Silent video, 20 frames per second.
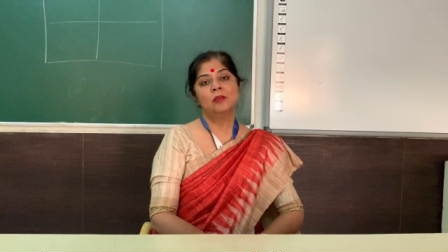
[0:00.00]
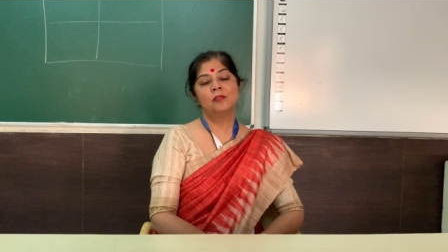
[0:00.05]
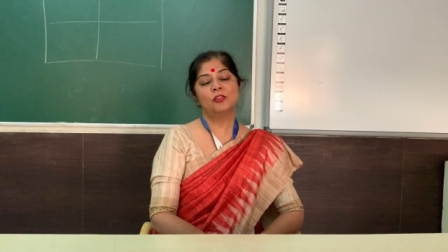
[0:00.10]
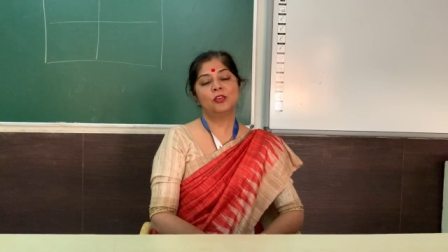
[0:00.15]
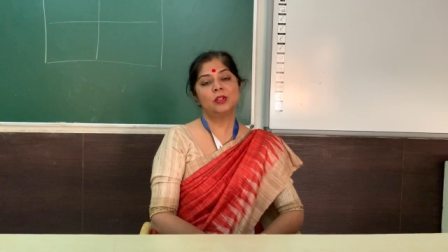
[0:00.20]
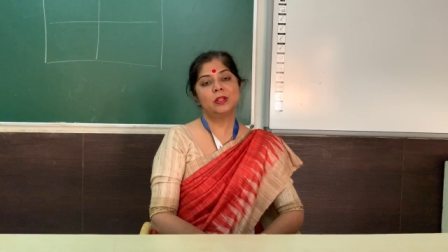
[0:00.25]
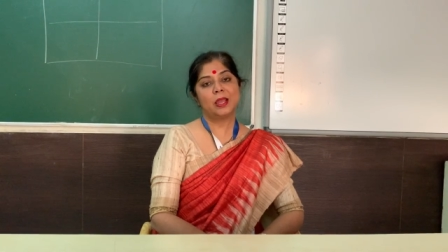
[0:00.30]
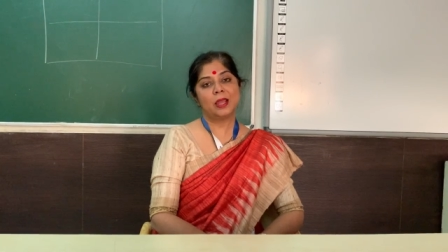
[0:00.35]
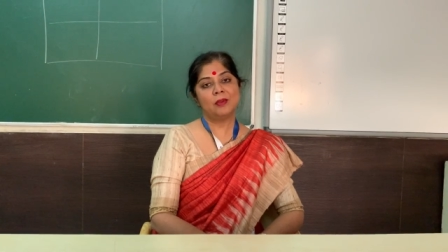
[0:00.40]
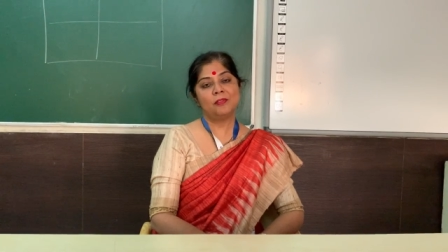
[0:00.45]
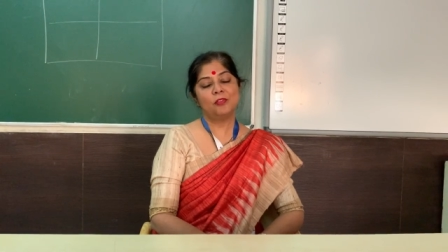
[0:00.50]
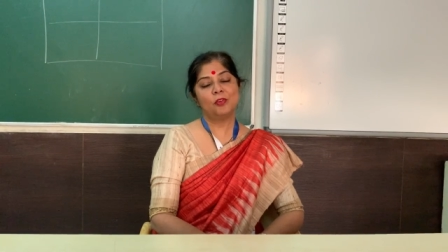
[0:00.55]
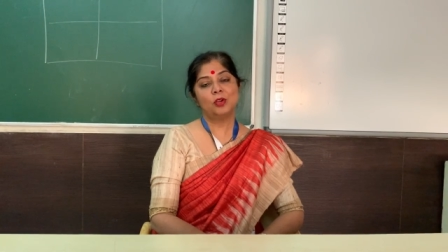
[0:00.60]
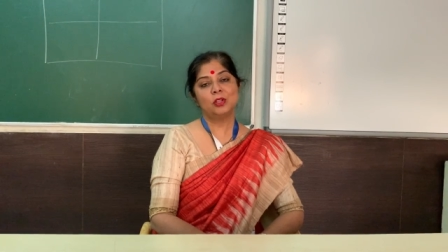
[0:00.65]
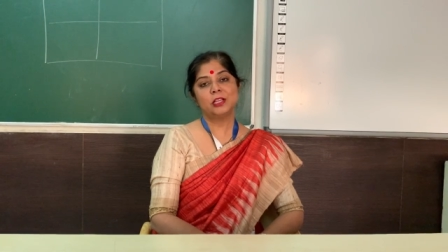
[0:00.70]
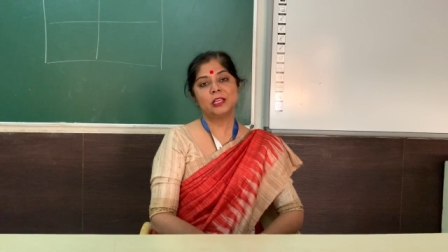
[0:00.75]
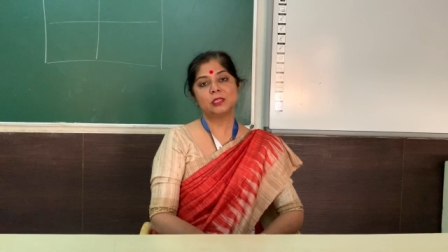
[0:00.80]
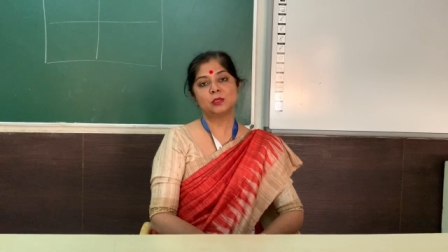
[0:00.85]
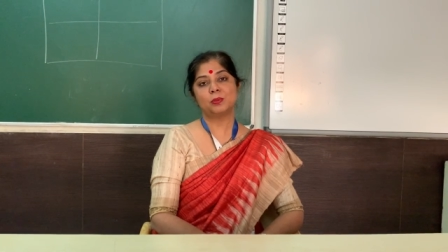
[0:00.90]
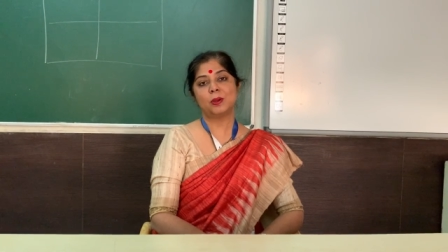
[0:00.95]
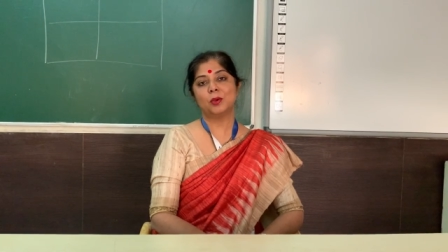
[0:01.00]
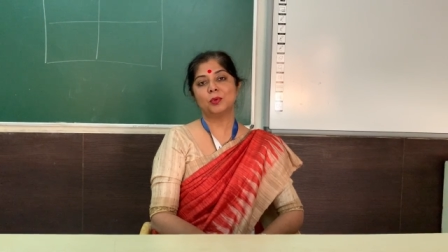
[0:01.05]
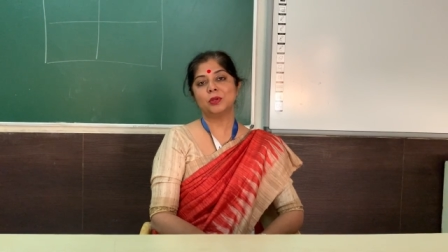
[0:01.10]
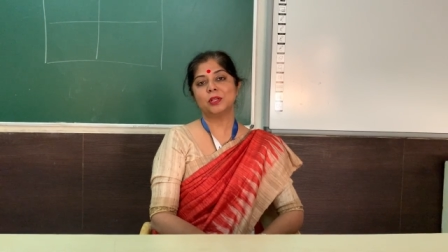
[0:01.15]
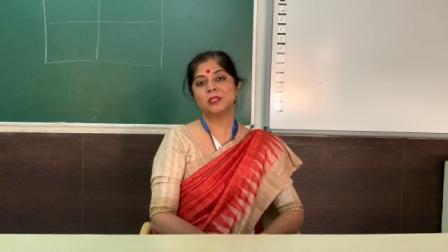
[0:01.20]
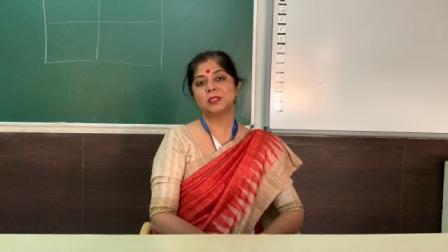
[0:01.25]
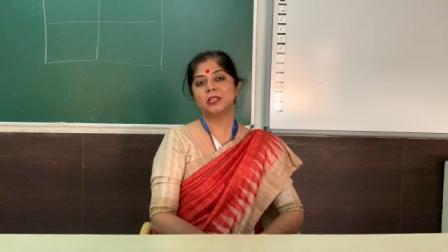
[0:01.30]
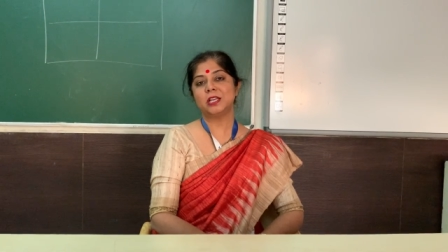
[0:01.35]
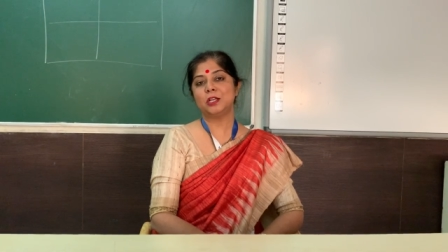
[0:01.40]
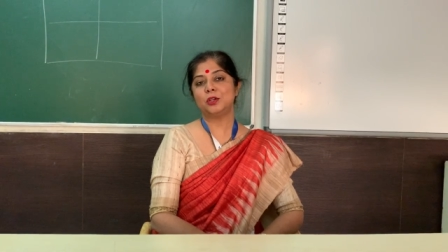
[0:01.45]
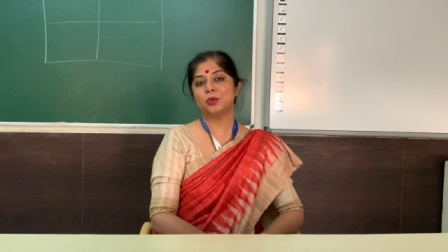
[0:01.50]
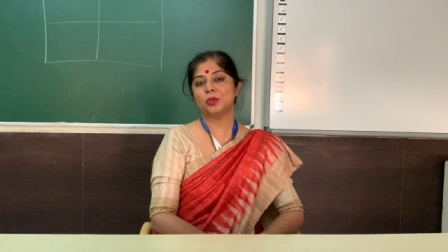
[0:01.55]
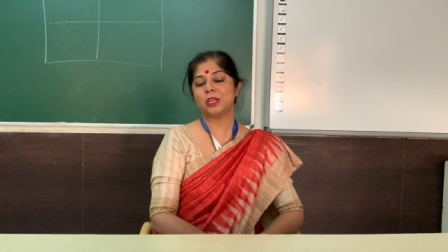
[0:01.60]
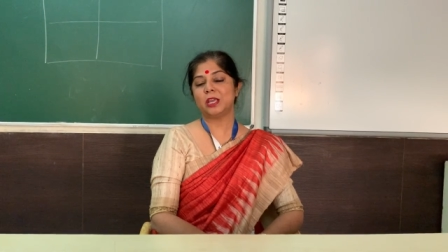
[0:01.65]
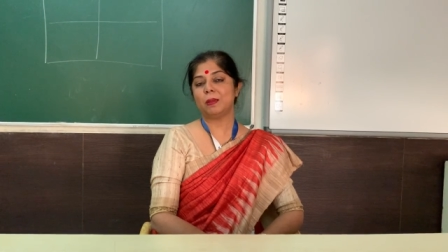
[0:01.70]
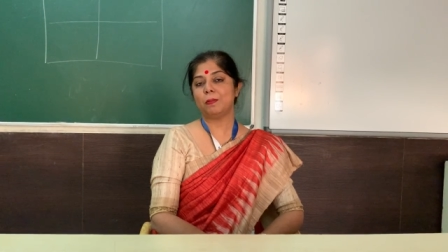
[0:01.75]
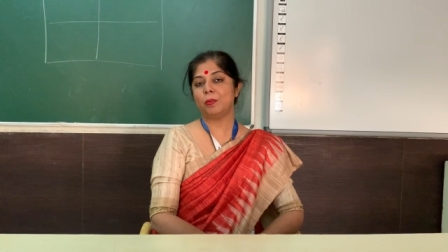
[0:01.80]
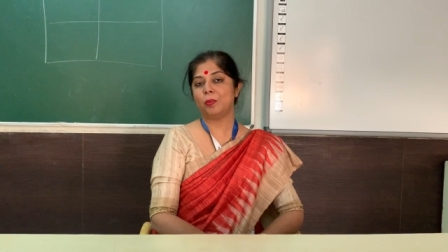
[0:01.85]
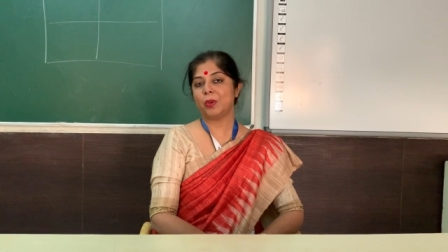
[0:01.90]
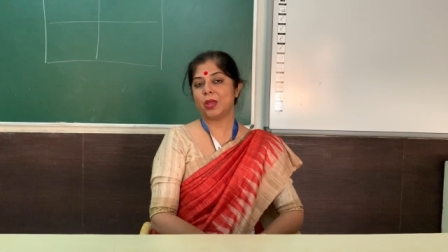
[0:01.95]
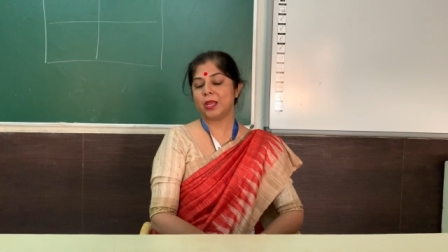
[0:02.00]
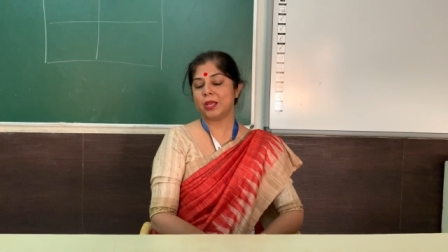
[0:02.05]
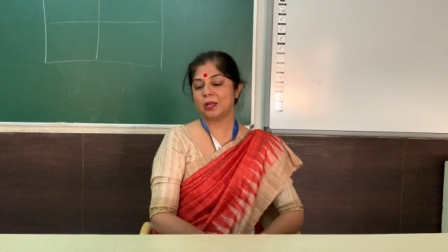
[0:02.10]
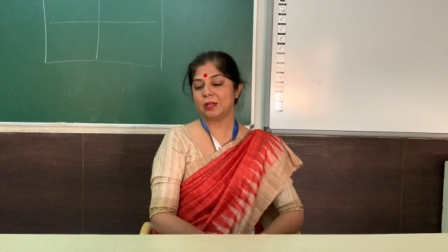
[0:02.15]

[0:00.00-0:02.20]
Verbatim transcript: For therefore, these founders need to keep